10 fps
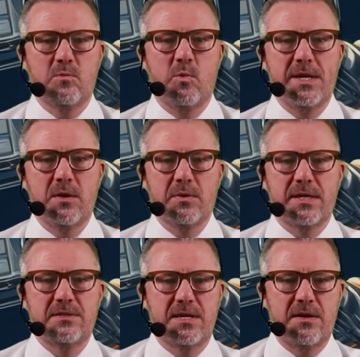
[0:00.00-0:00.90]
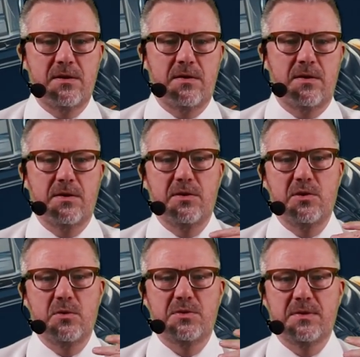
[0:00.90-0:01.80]
we don't consider
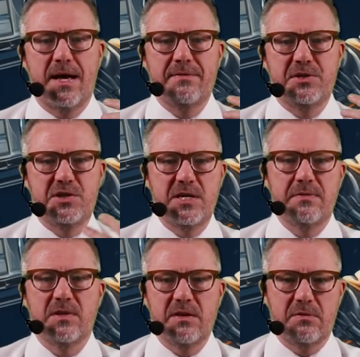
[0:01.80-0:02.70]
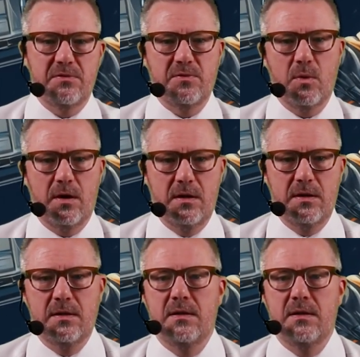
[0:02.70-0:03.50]
you to have achieved level 4.